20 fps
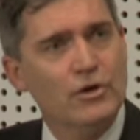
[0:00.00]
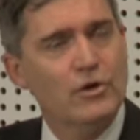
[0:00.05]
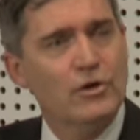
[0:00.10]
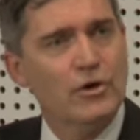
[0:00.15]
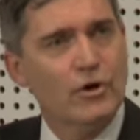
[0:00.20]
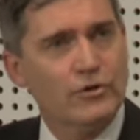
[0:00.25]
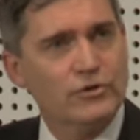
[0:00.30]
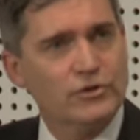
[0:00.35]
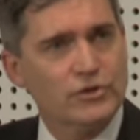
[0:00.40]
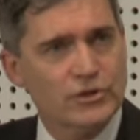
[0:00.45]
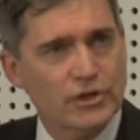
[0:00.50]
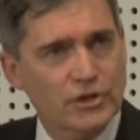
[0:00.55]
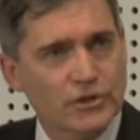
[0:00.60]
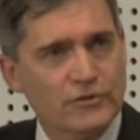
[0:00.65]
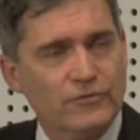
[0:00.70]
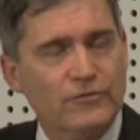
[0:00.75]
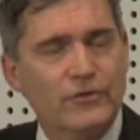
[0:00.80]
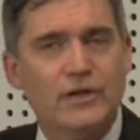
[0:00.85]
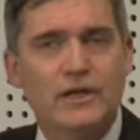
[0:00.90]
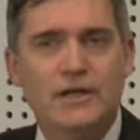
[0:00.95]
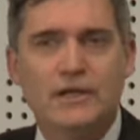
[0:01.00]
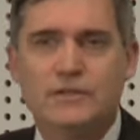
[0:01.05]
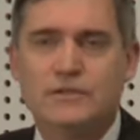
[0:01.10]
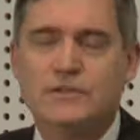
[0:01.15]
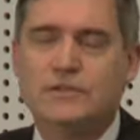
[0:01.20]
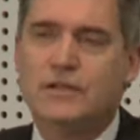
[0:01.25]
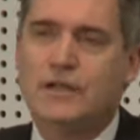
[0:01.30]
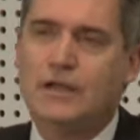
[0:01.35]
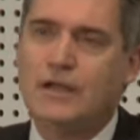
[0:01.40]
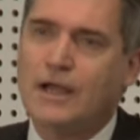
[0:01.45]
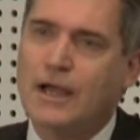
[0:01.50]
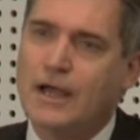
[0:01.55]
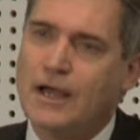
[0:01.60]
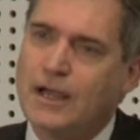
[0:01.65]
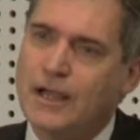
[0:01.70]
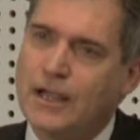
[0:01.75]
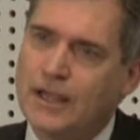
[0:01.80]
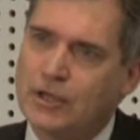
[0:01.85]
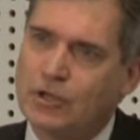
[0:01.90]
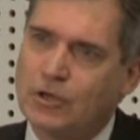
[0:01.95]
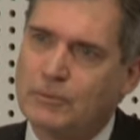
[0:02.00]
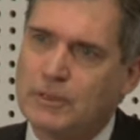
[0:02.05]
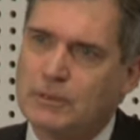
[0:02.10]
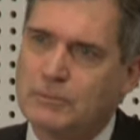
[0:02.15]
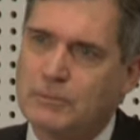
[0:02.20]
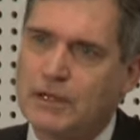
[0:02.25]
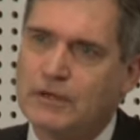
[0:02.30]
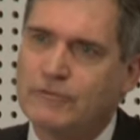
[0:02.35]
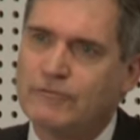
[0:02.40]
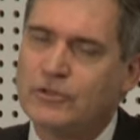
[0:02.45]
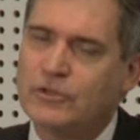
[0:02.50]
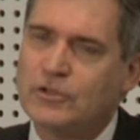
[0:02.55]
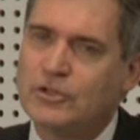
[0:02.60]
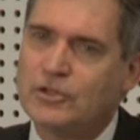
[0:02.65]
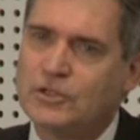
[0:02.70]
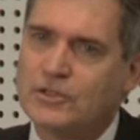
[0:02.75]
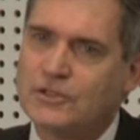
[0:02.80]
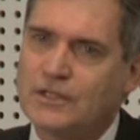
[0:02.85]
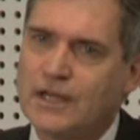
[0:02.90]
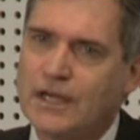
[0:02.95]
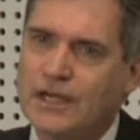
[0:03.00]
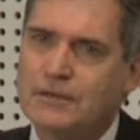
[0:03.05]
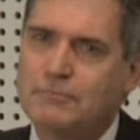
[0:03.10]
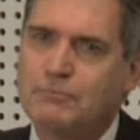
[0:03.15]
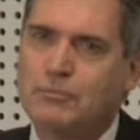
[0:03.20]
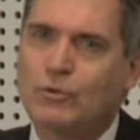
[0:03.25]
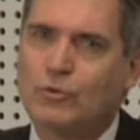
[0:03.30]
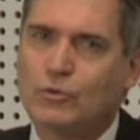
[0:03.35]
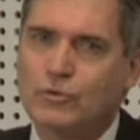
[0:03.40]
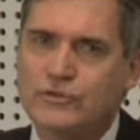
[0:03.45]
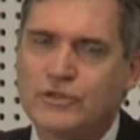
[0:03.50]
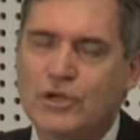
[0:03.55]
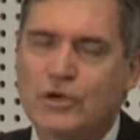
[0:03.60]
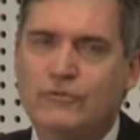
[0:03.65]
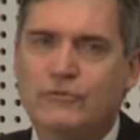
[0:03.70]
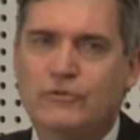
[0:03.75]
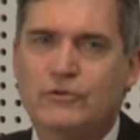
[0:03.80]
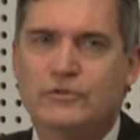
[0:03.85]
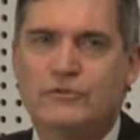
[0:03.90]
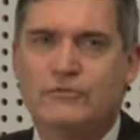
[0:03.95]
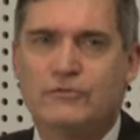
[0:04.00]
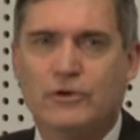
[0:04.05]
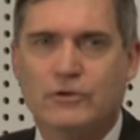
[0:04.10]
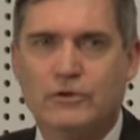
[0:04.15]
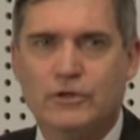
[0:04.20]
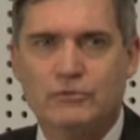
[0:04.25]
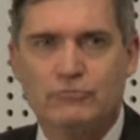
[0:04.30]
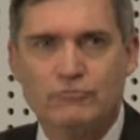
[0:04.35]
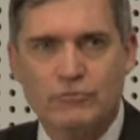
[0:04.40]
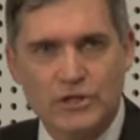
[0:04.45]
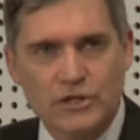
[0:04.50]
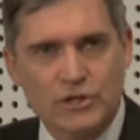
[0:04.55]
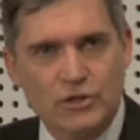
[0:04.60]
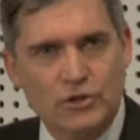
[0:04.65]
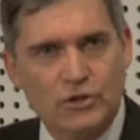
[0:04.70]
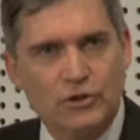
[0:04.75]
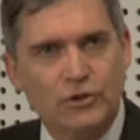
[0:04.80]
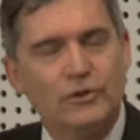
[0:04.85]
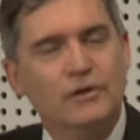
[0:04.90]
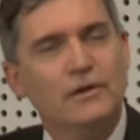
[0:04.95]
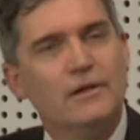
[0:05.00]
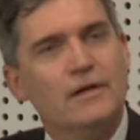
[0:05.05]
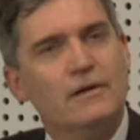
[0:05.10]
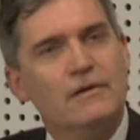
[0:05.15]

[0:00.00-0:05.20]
not just for its economic benefit to the state, but also for its very regional